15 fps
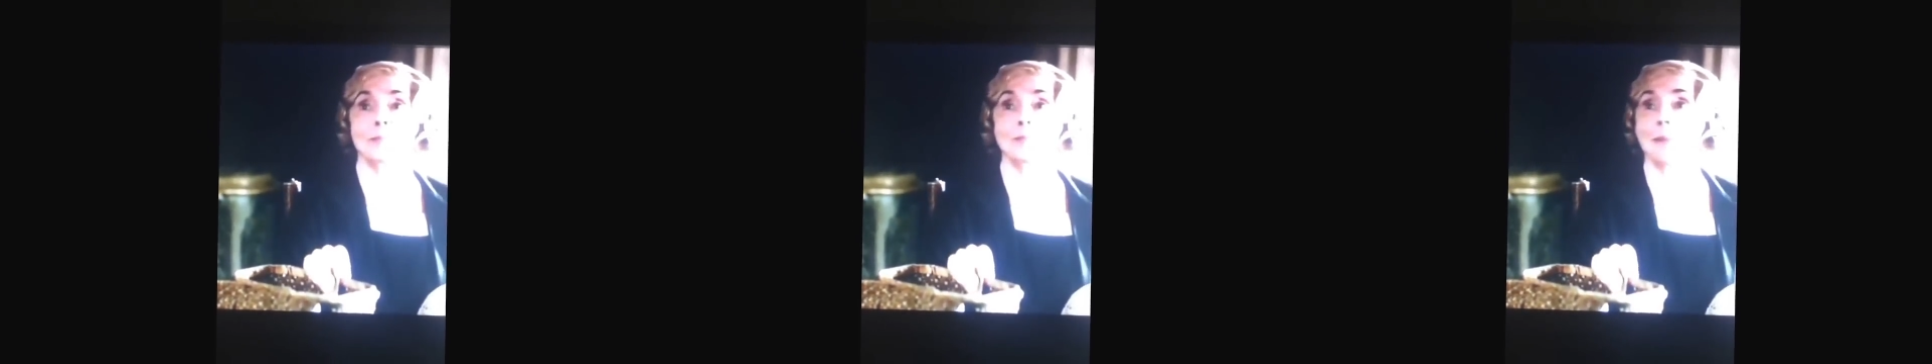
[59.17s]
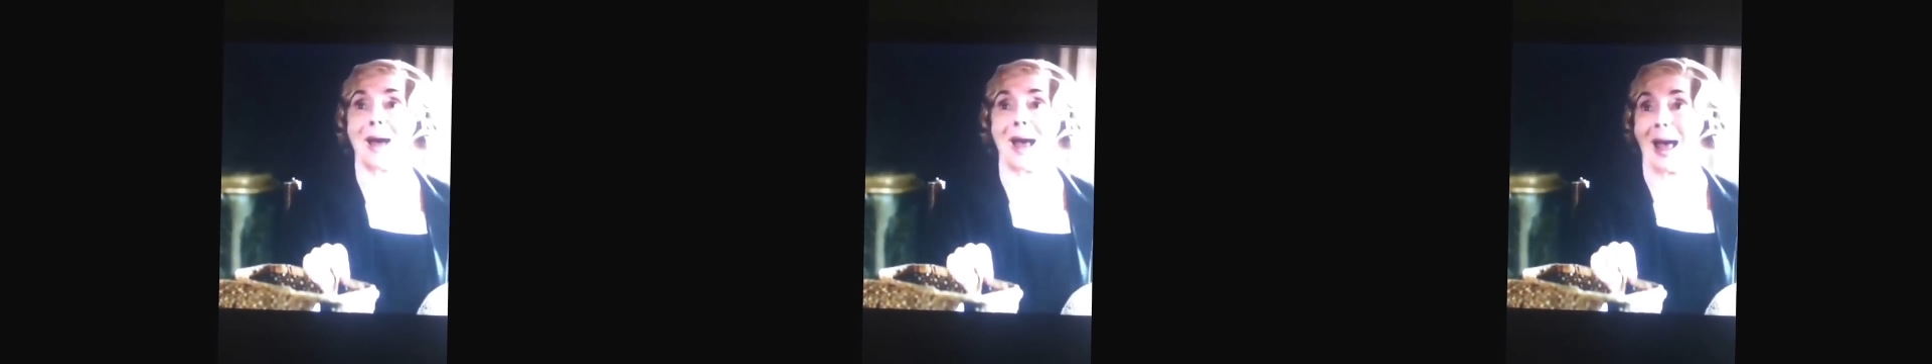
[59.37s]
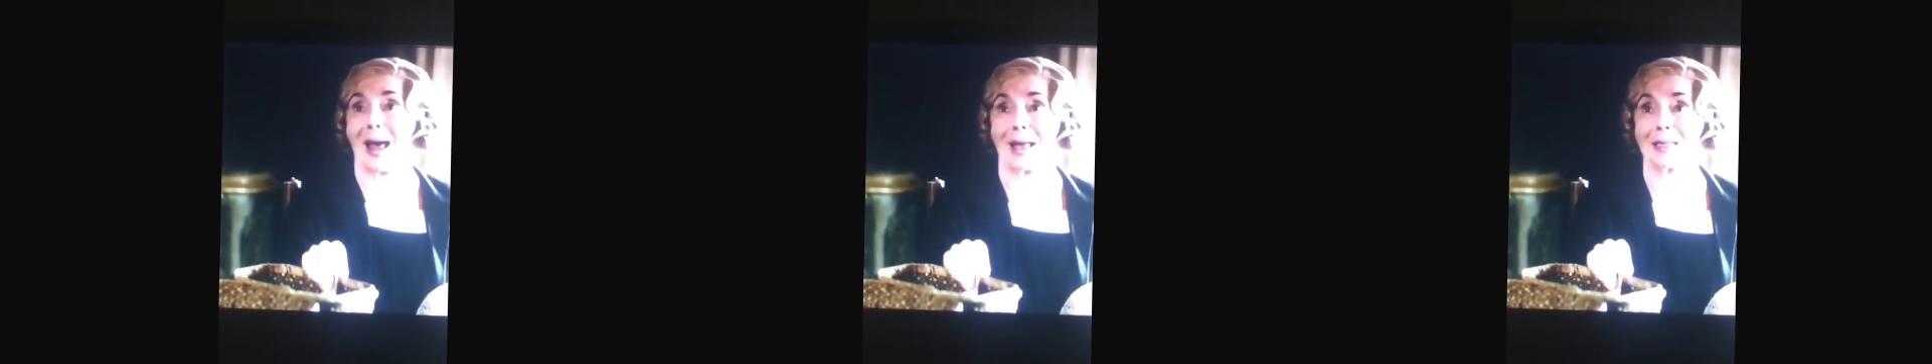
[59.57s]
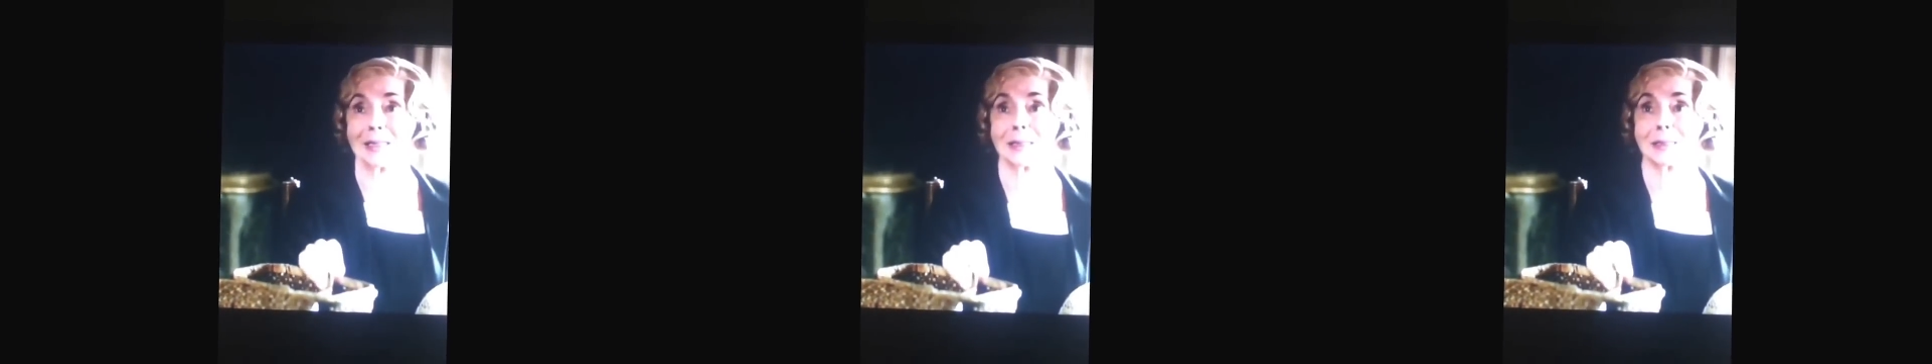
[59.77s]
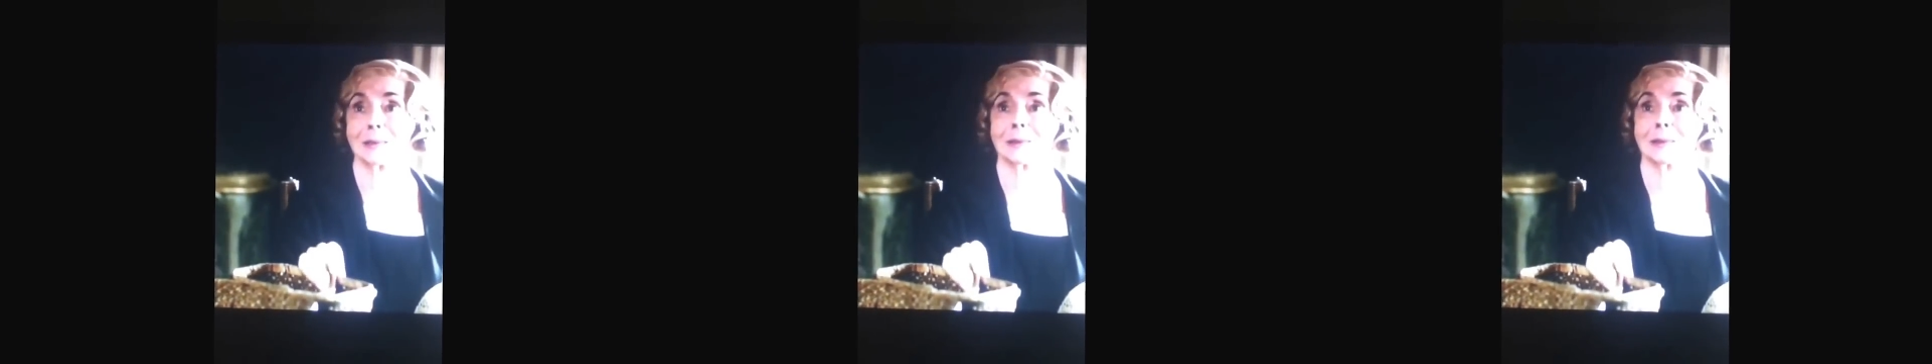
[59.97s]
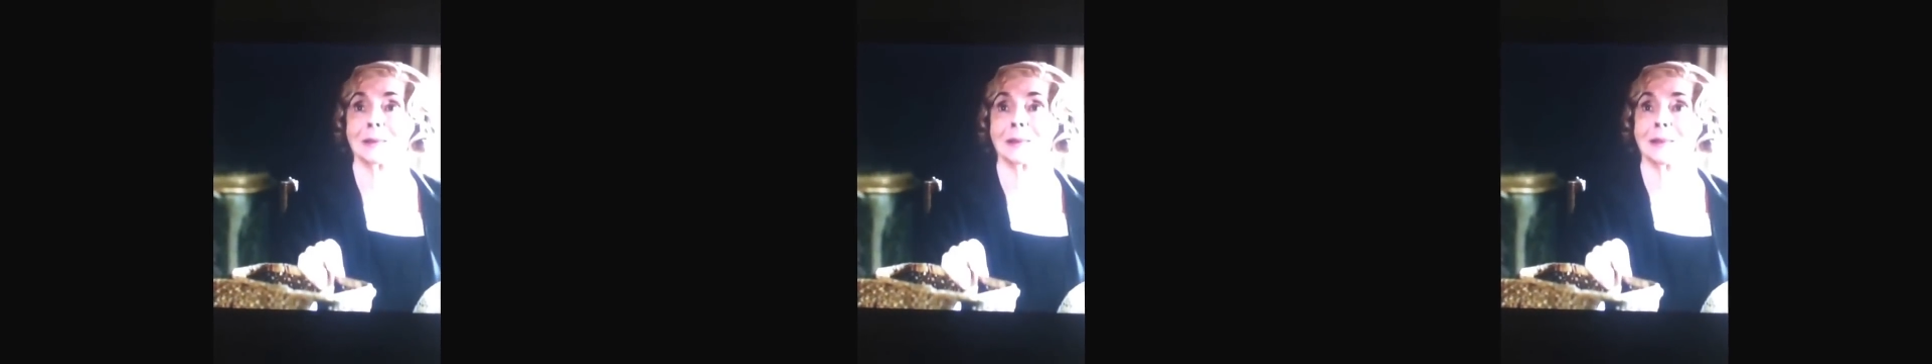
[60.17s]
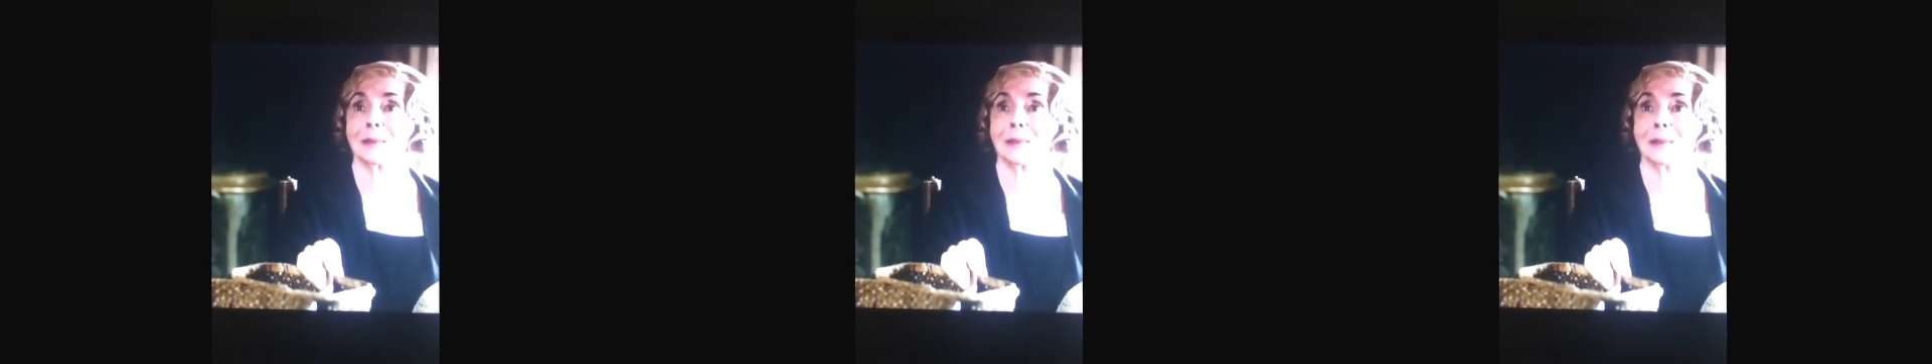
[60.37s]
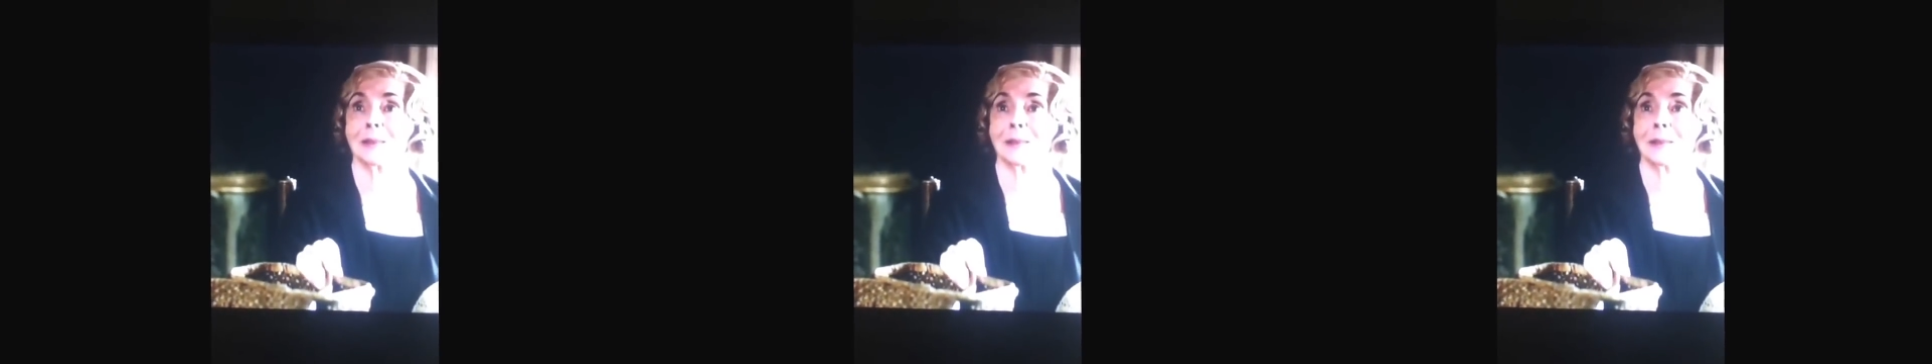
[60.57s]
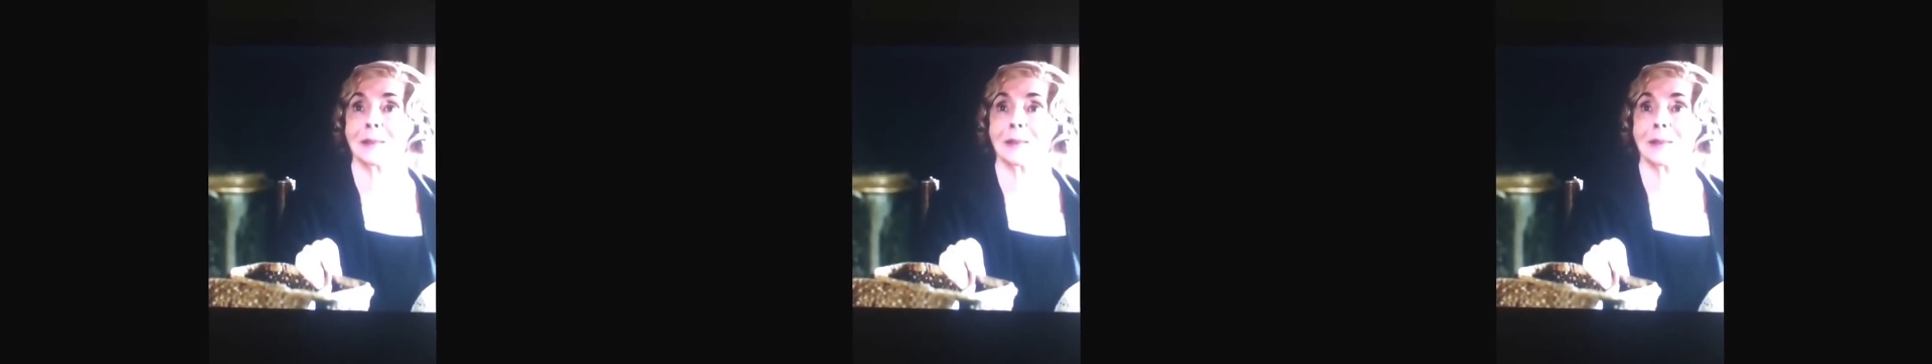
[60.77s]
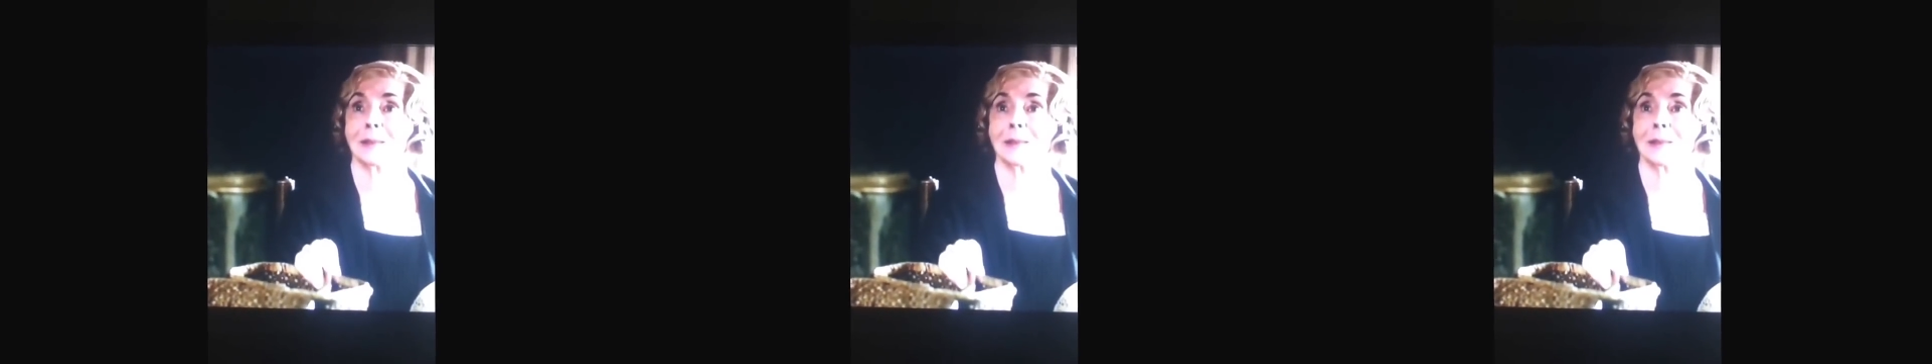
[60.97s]
mad,
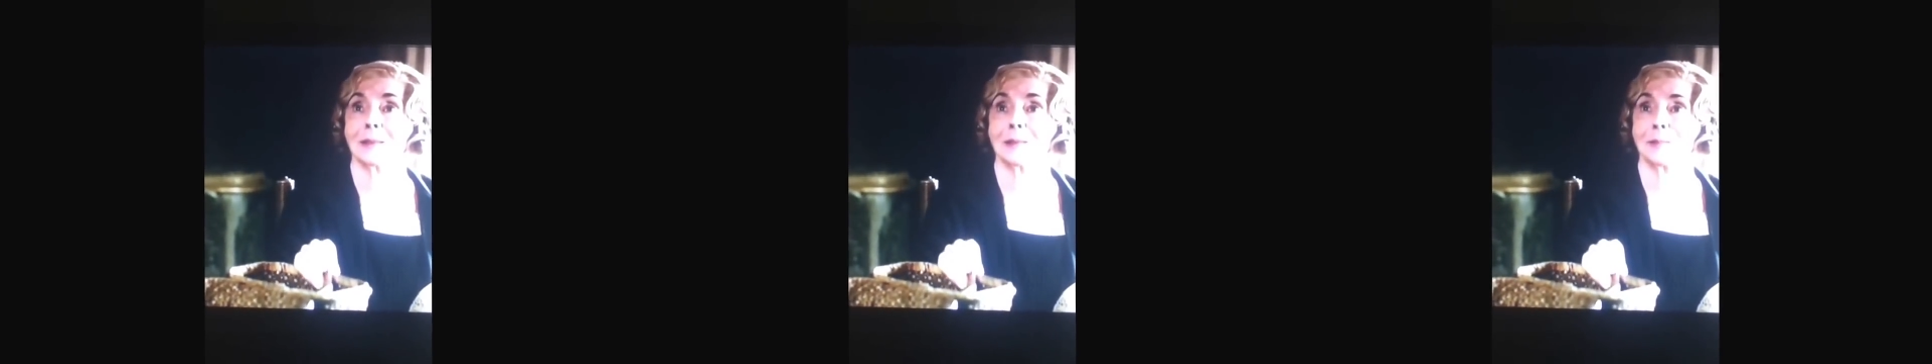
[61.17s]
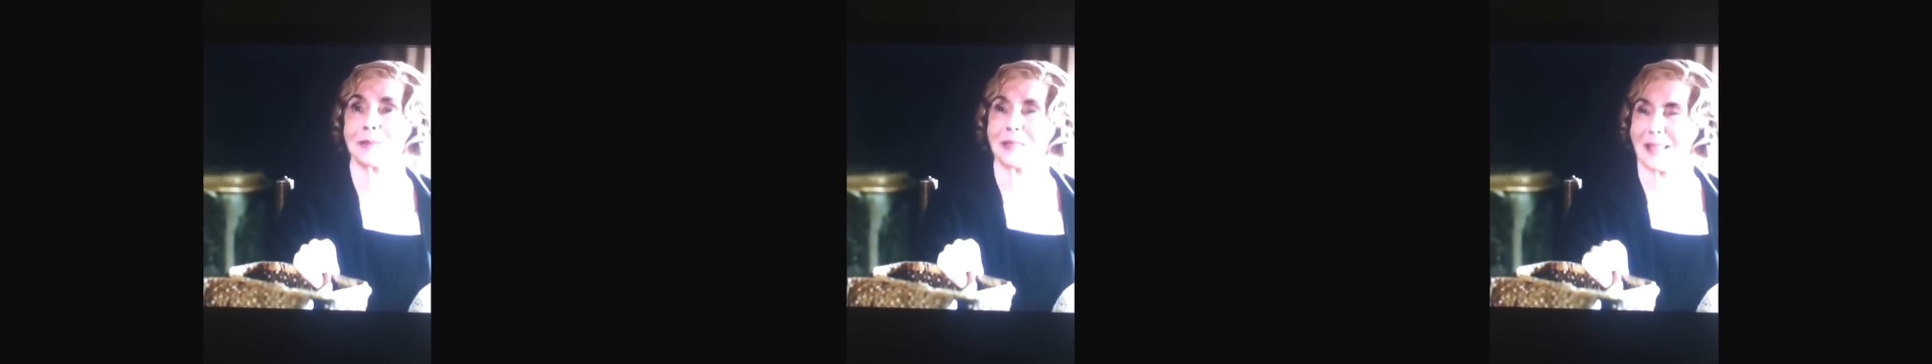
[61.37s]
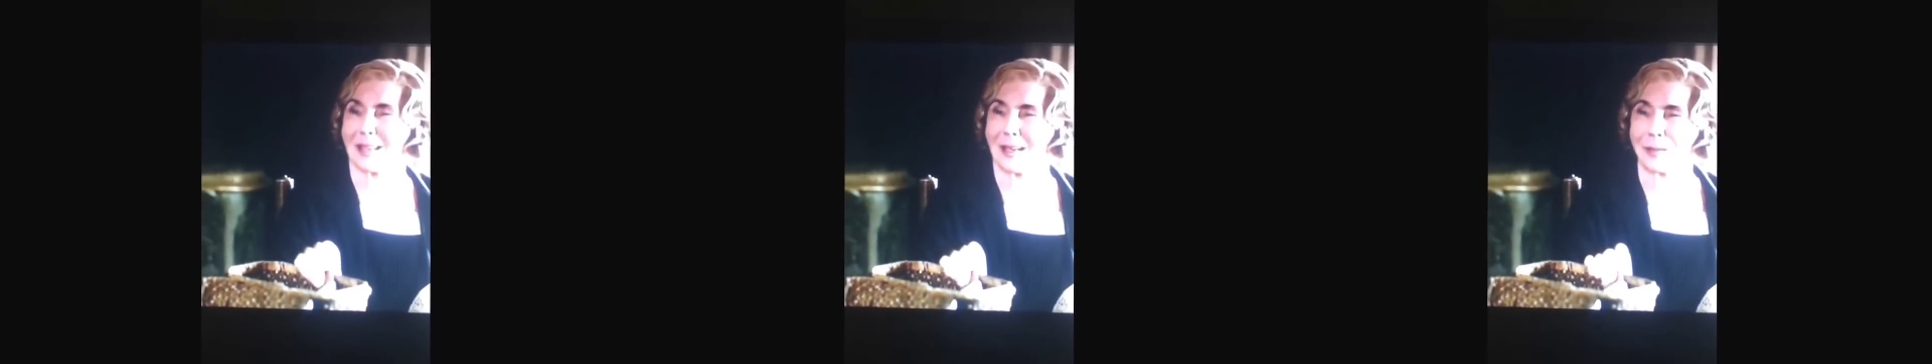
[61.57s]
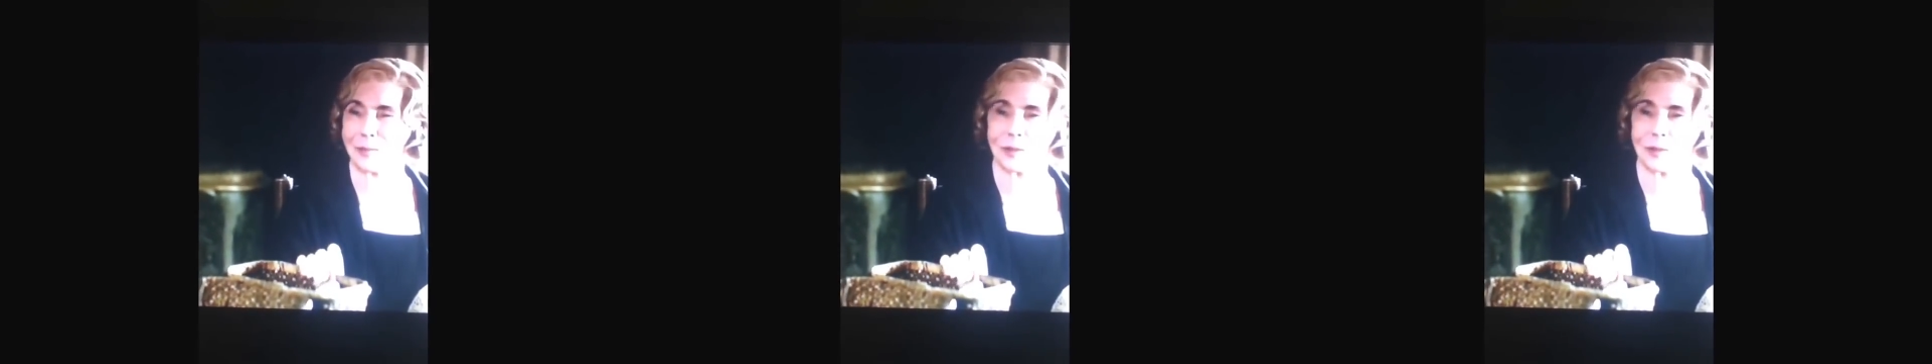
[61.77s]
but I am